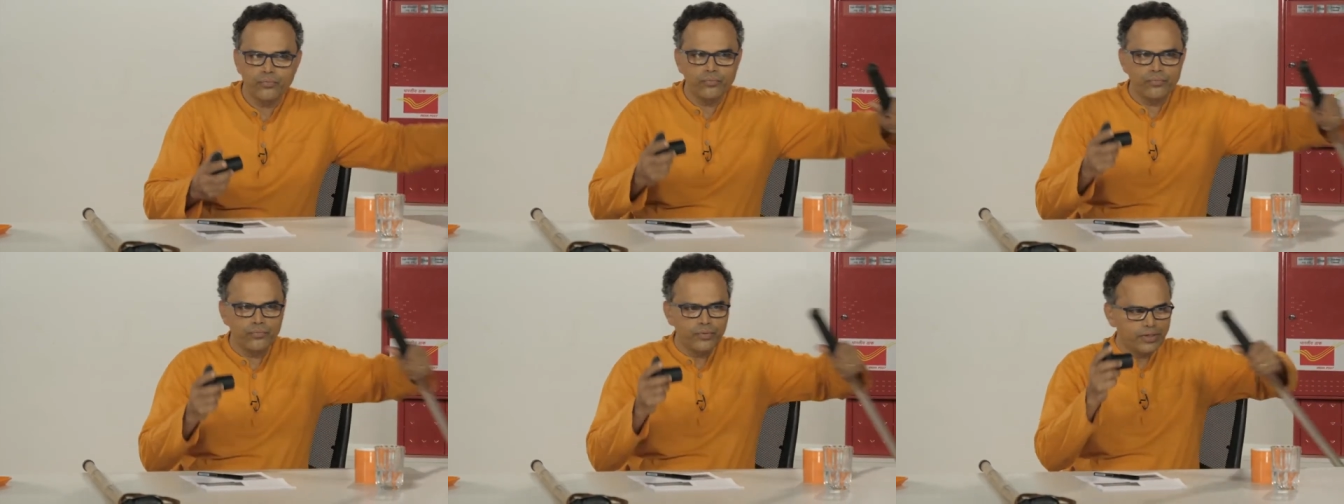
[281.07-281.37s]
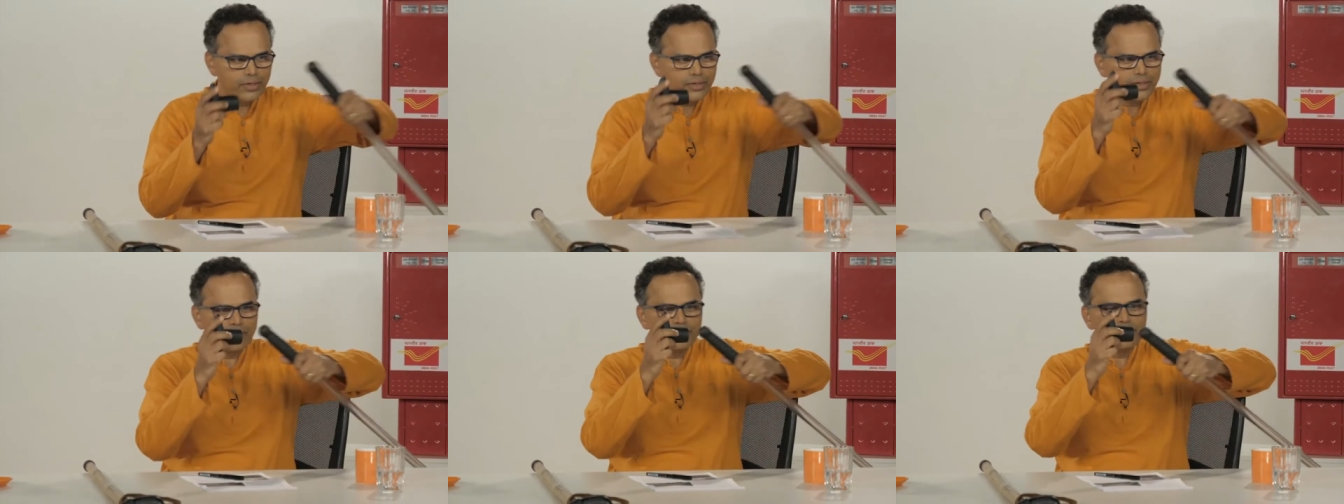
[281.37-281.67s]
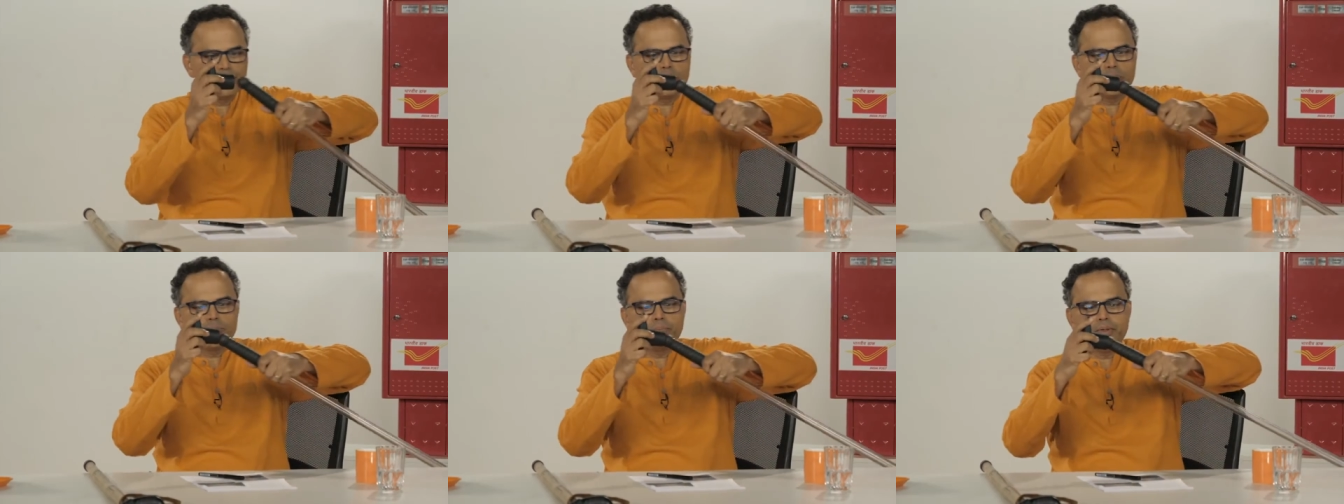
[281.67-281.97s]
very
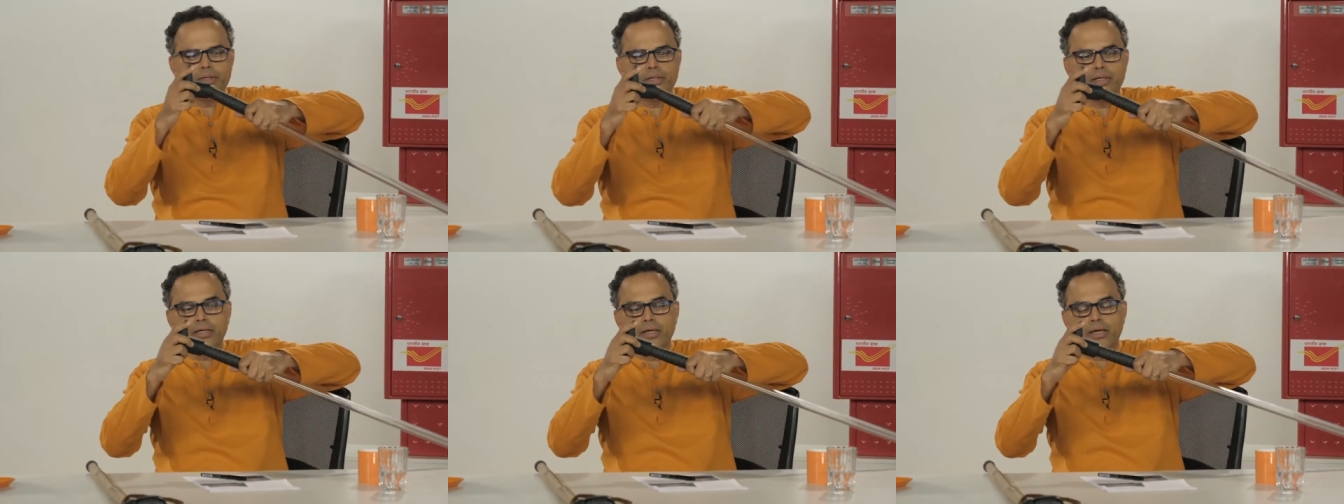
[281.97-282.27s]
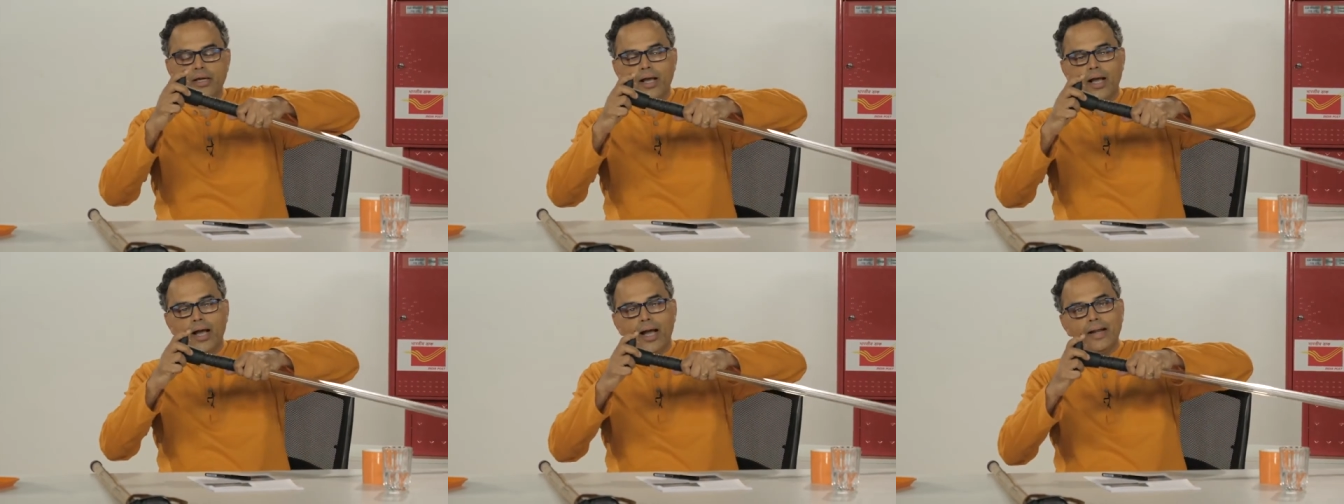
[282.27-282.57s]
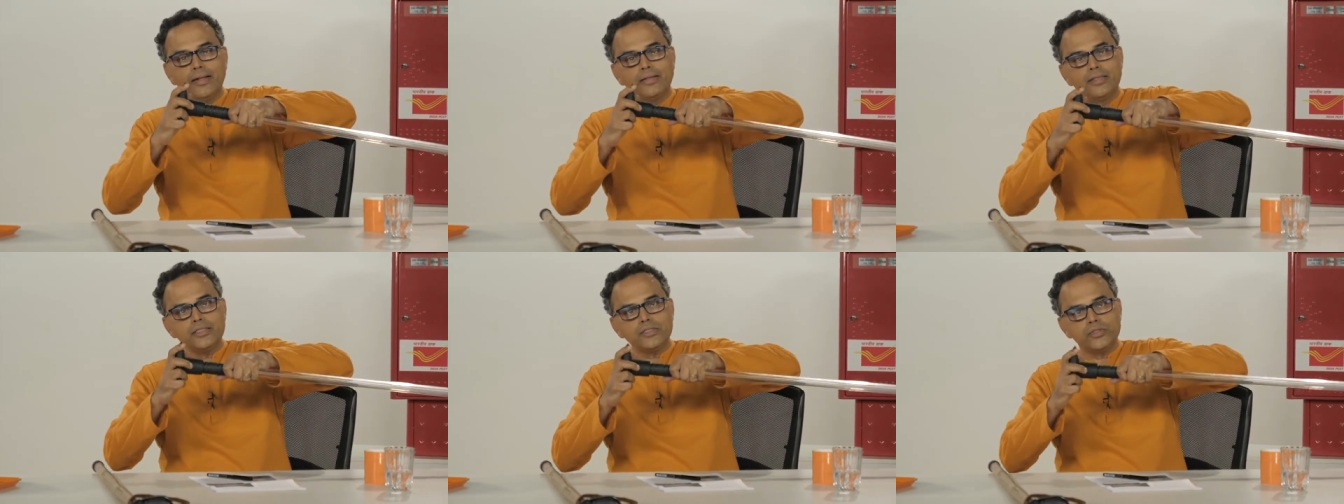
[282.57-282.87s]
comfortably,
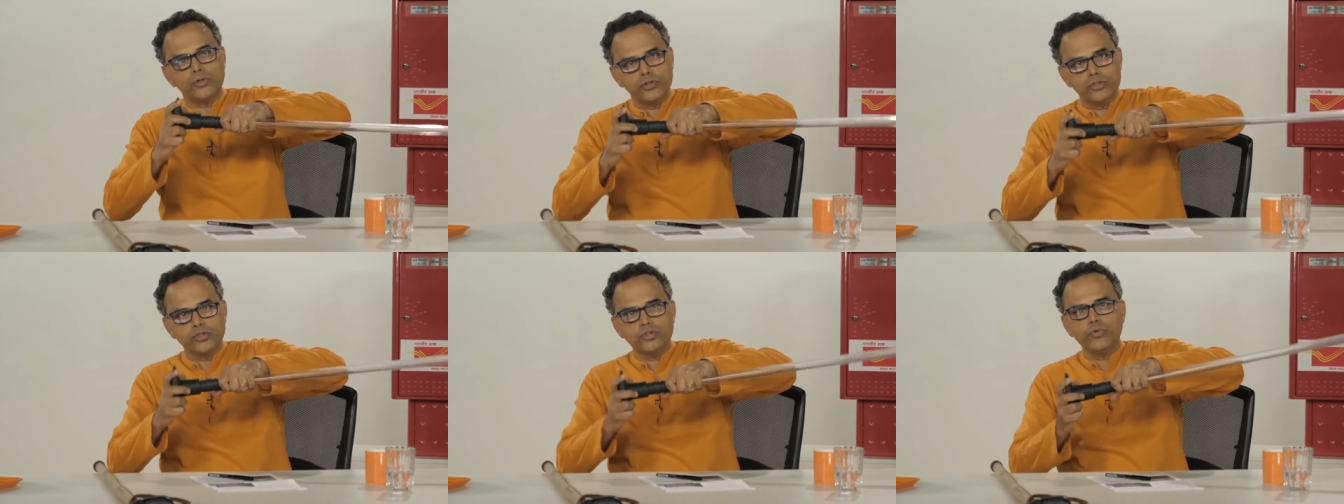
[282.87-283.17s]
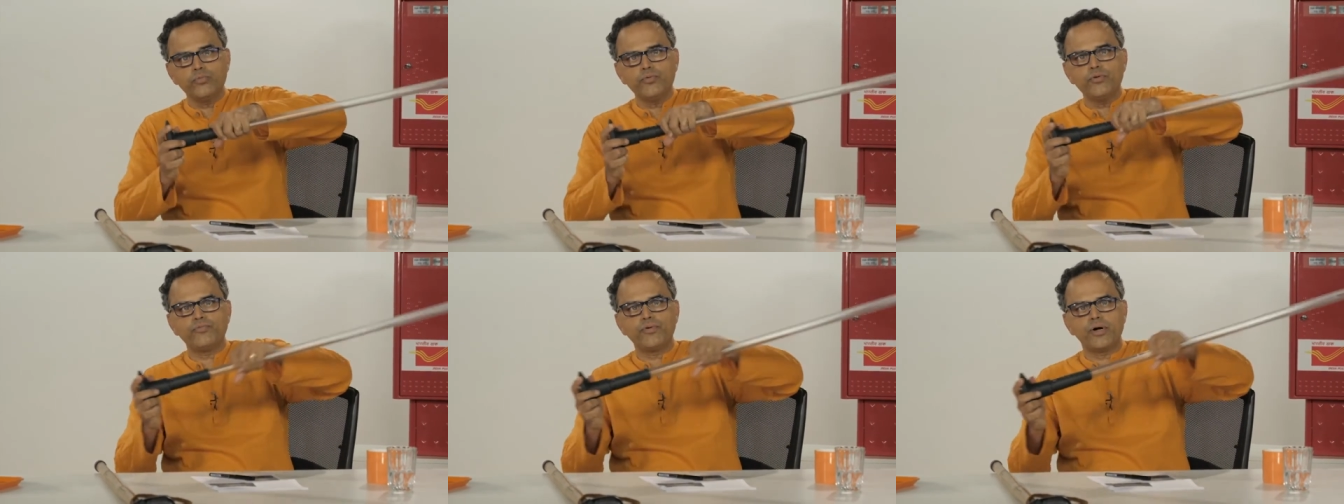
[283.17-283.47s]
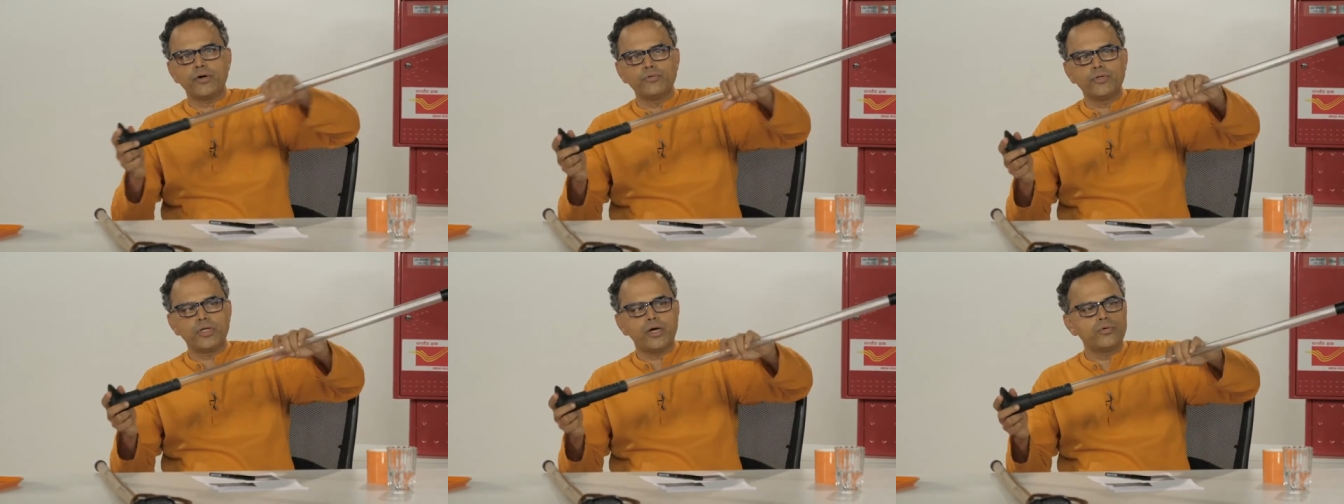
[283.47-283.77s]
and this also we
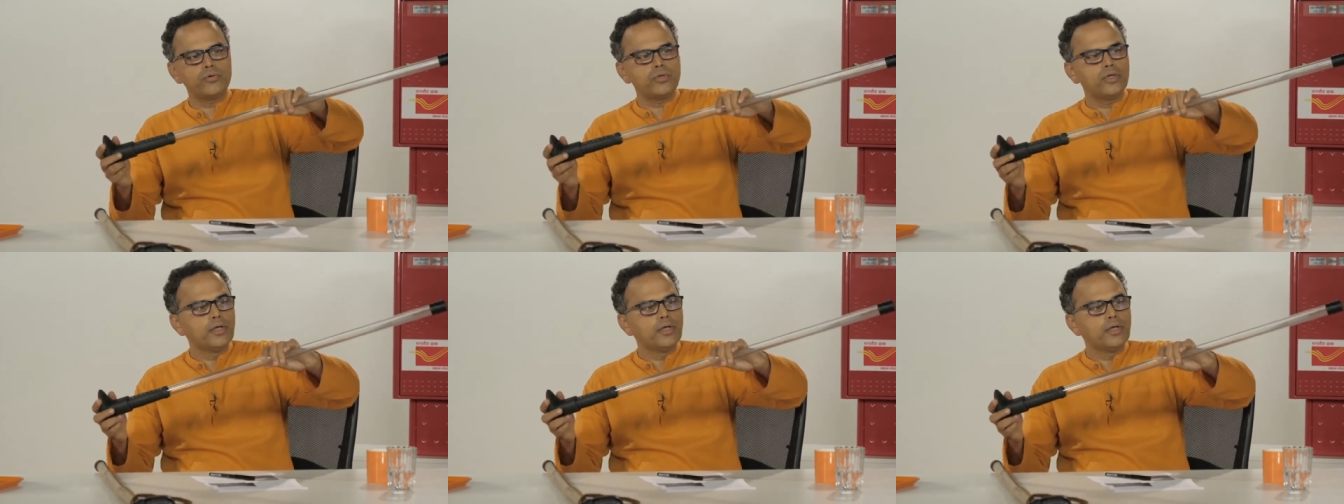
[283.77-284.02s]
found out